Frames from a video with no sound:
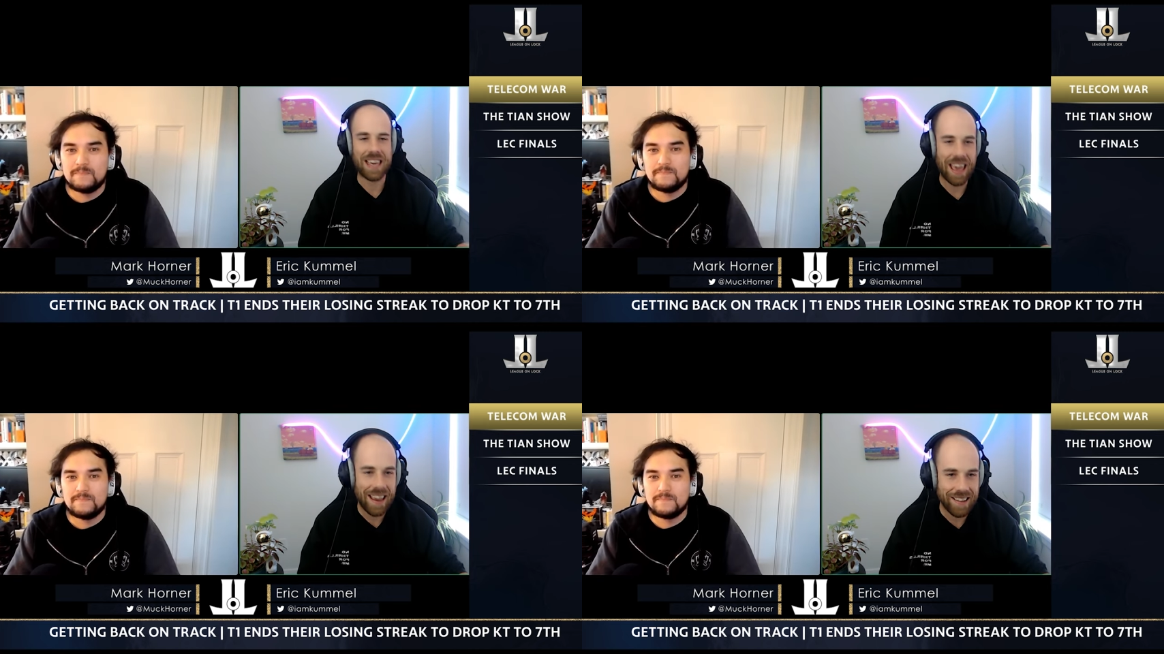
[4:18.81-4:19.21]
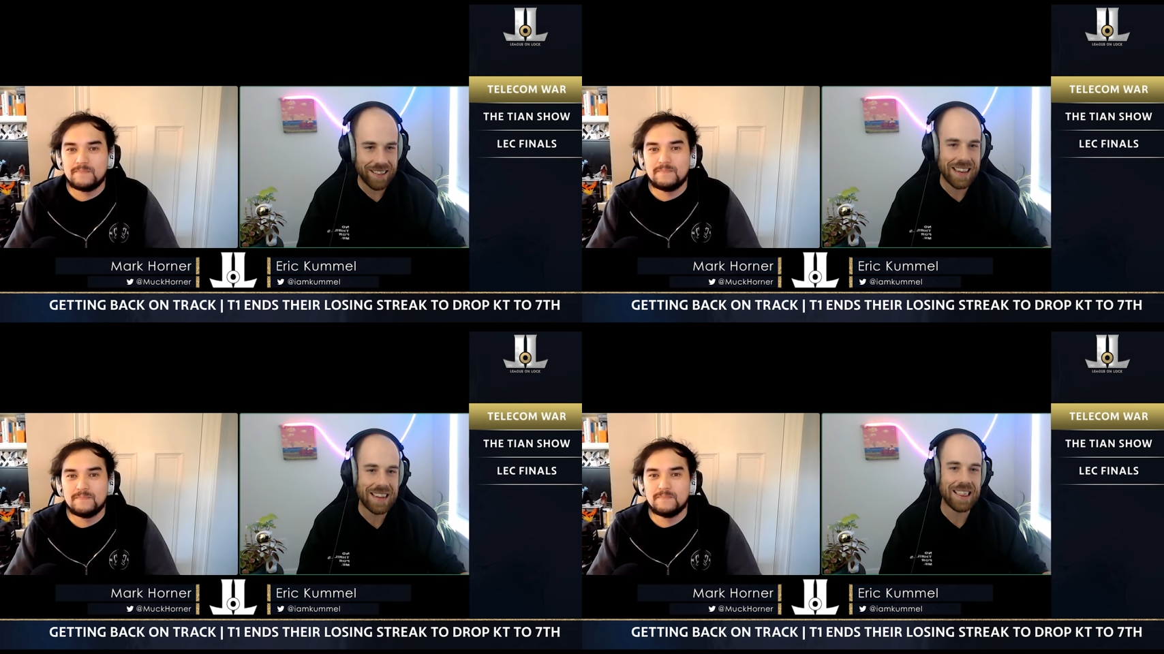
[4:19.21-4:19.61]

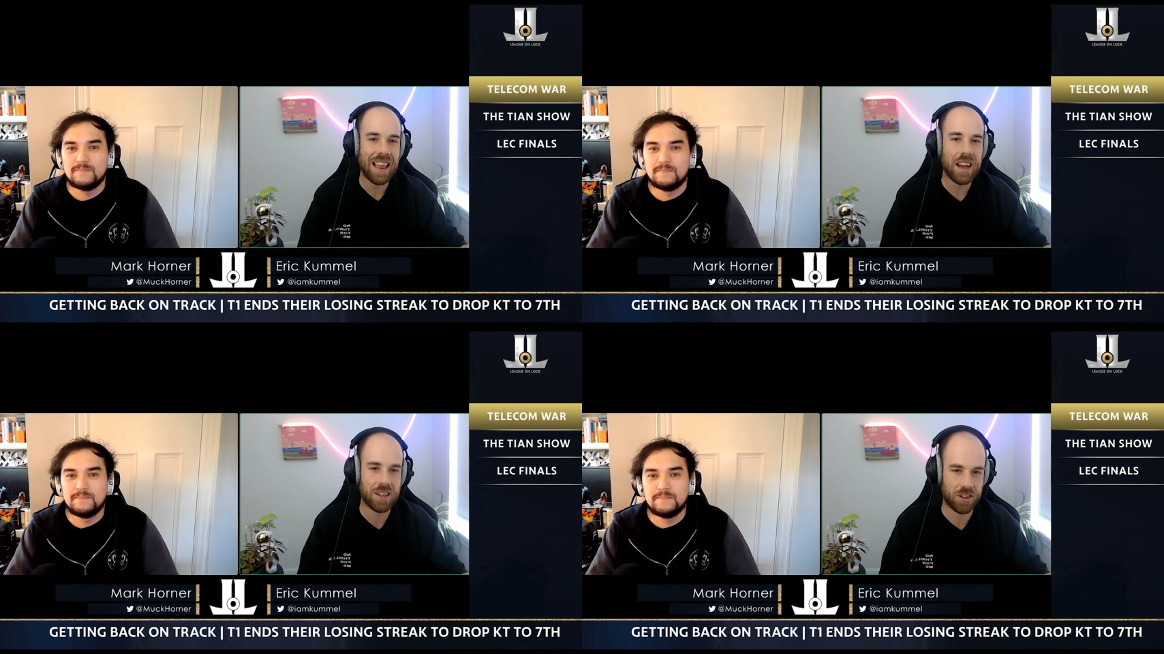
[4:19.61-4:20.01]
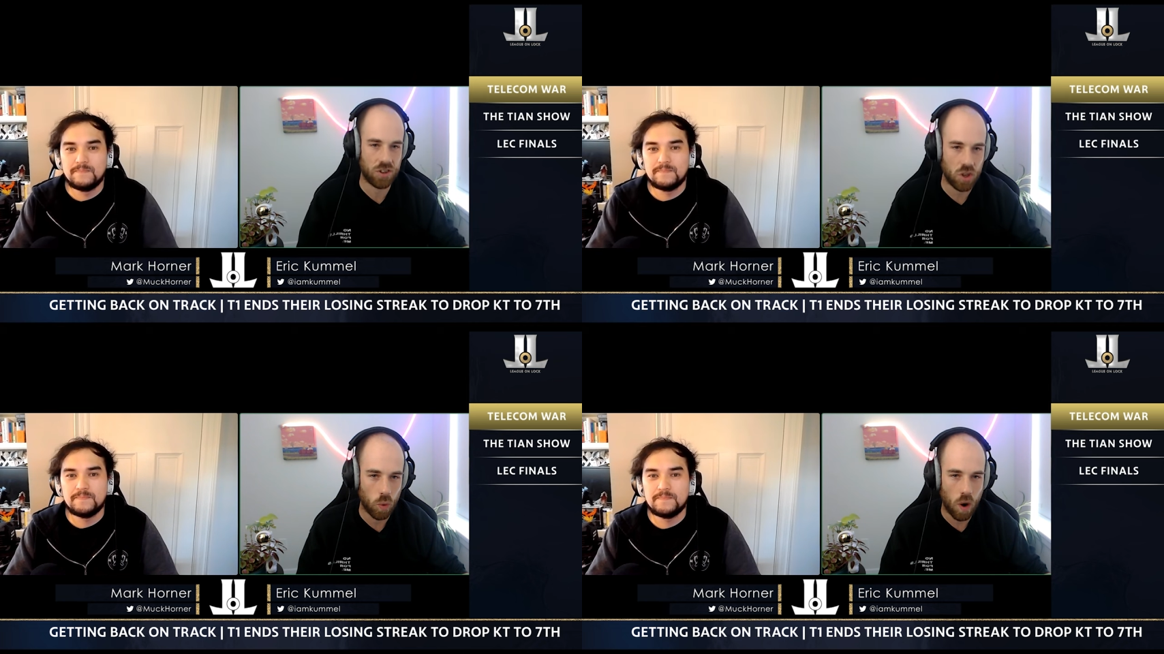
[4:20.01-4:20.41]
Speaker 1: Caitlyn
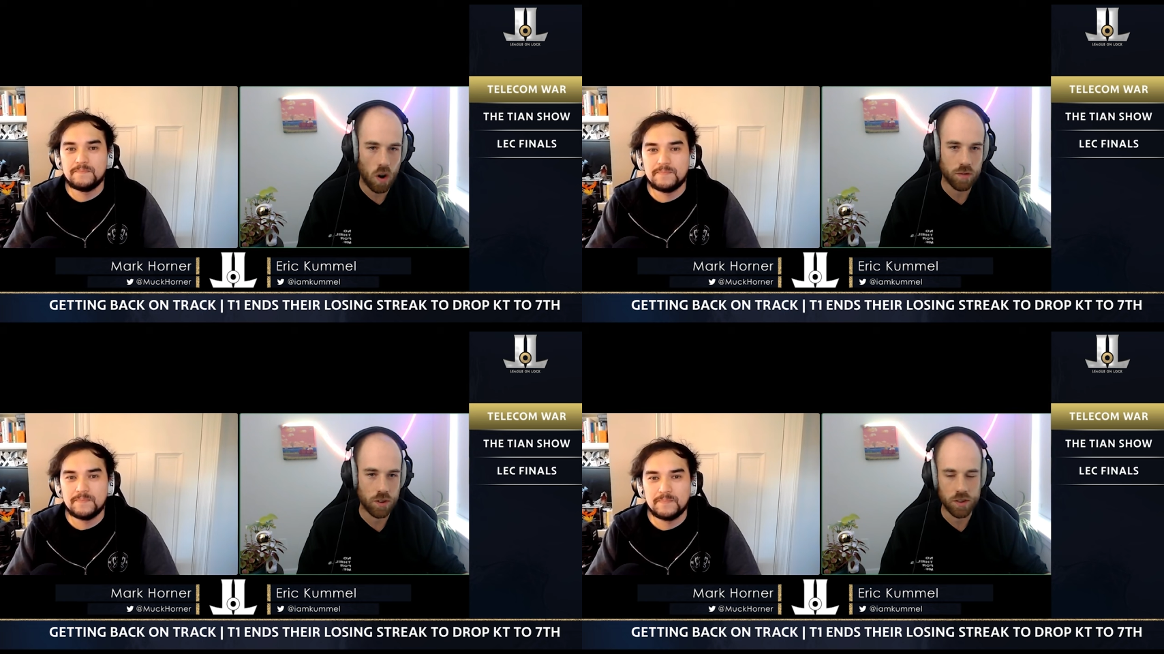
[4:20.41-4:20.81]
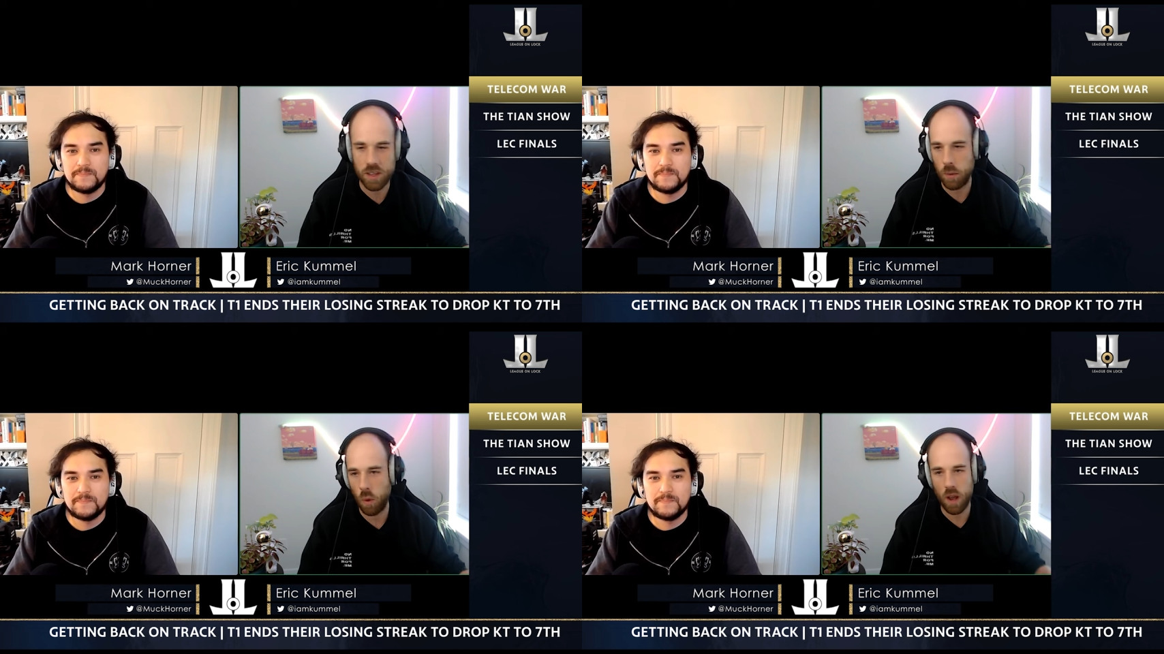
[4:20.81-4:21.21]
Lux duo for
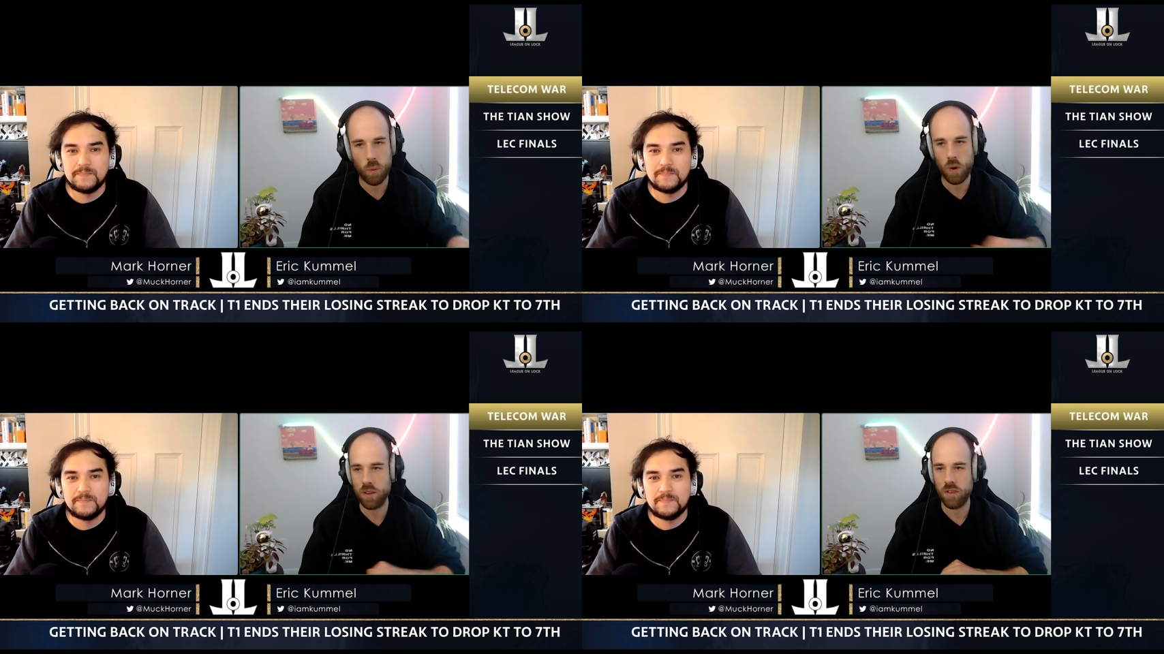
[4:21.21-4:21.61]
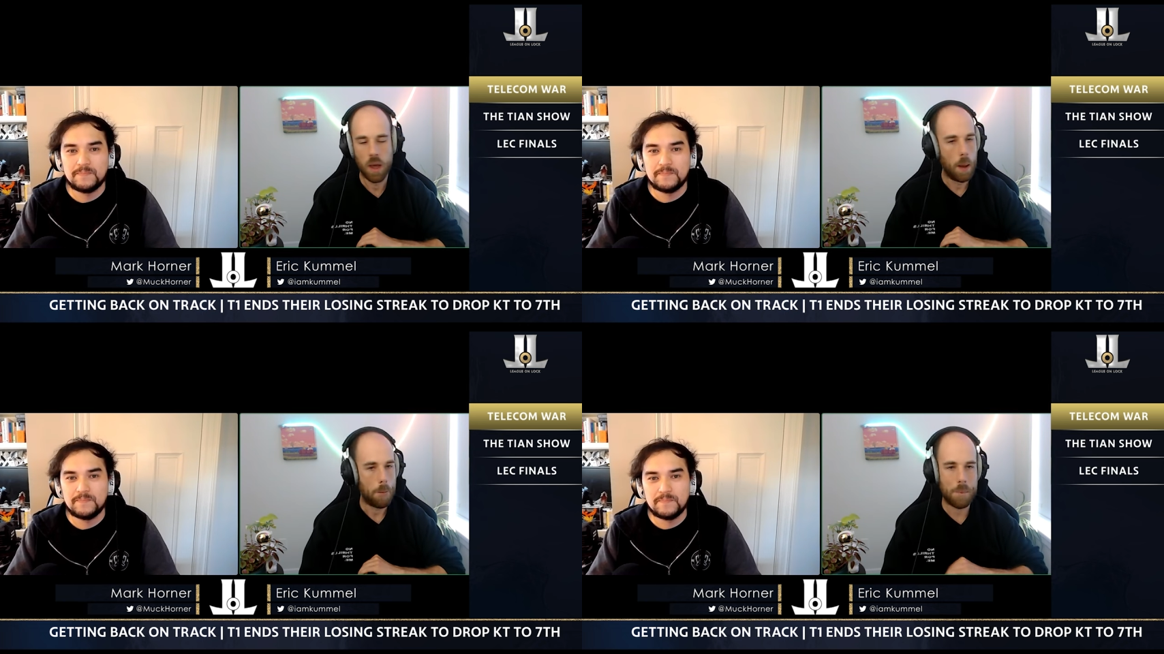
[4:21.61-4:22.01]
T one was